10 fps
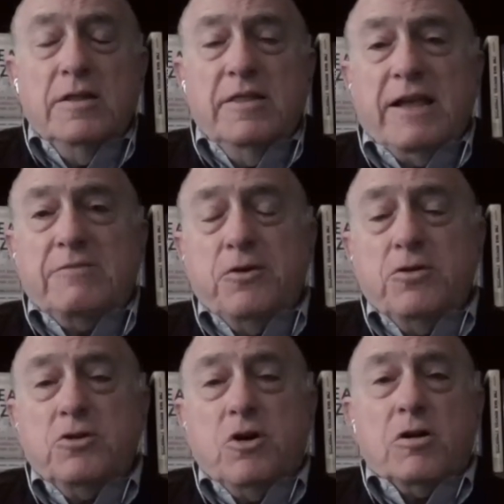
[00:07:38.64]
In that
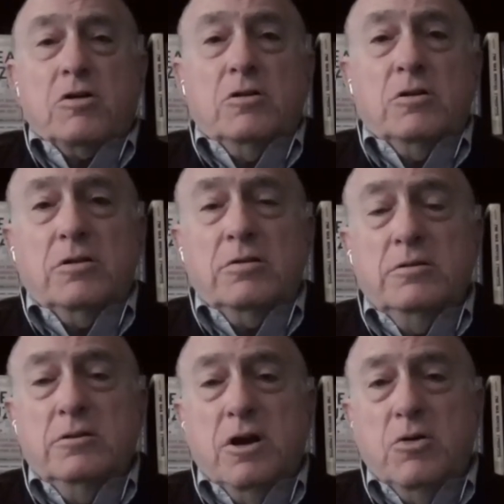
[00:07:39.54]
first
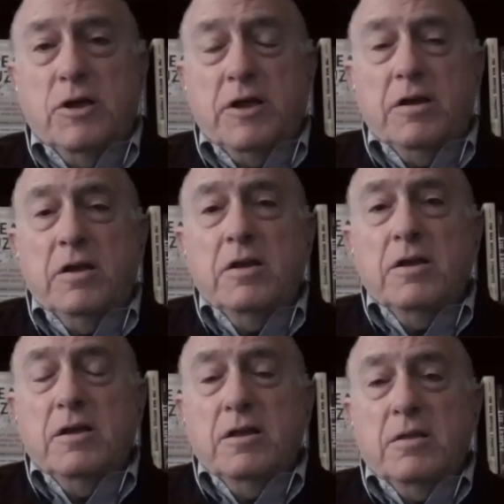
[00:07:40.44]
article, noting
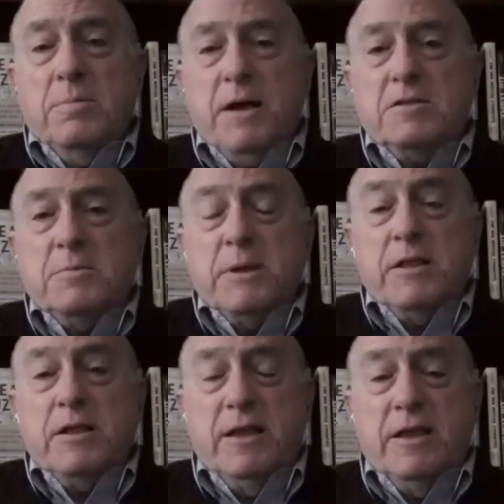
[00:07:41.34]
the
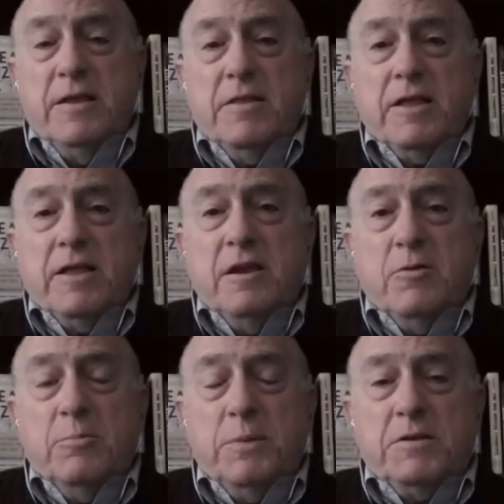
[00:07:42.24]
possibility that
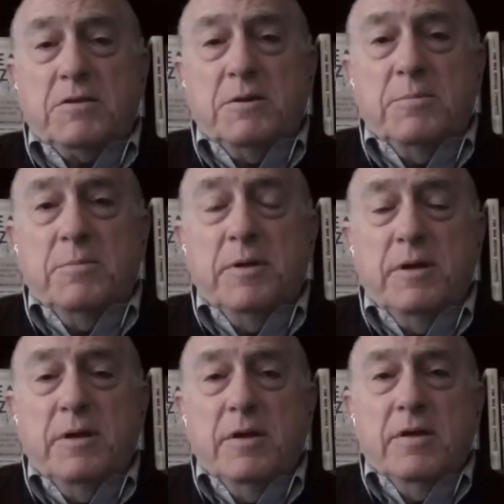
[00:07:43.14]
there would be some
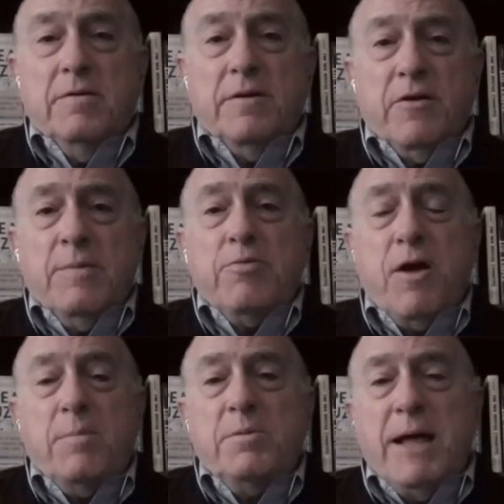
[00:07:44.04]
very
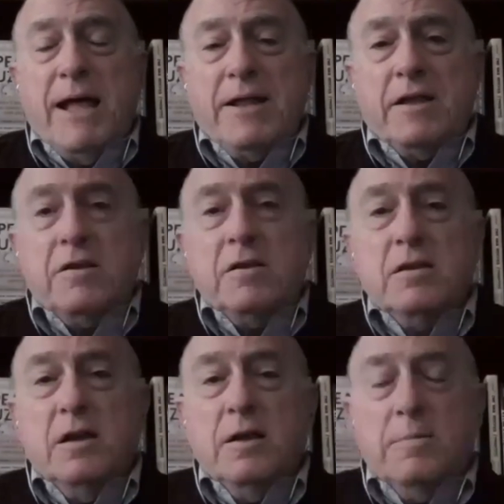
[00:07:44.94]
problematic
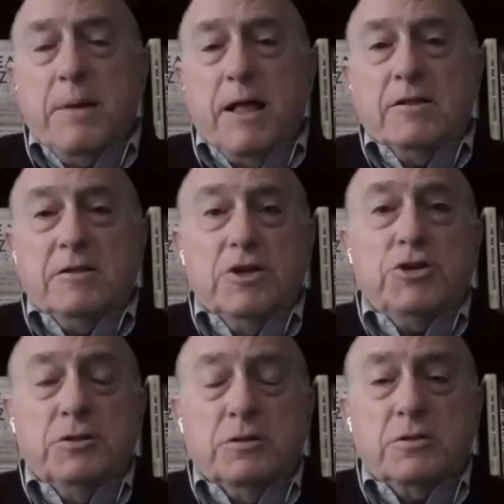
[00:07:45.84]

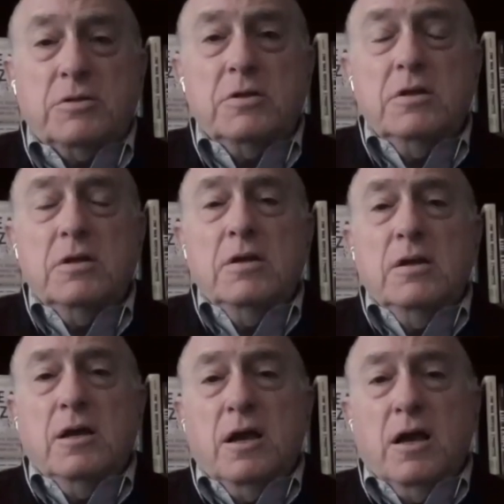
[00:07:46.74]
politicians
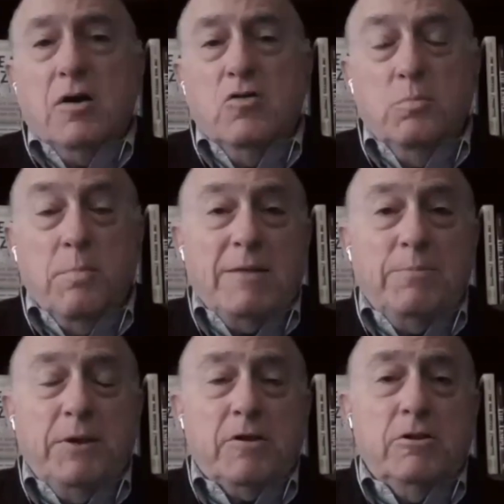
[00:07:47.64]
who
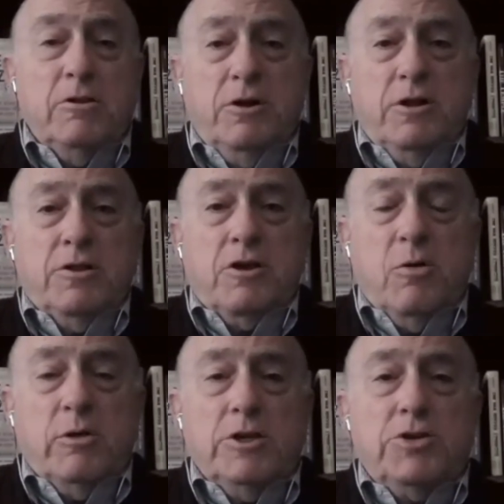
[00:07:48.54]
might be included in the
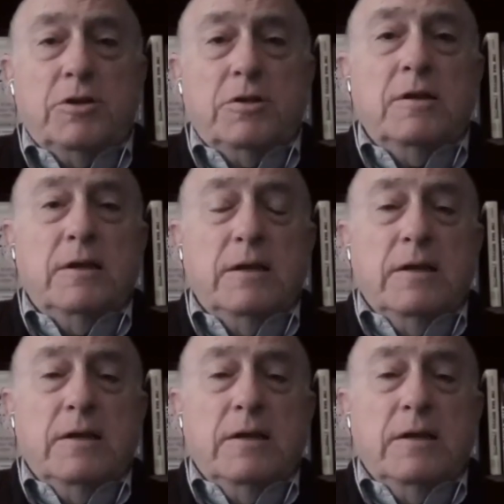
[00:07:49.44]
coalition,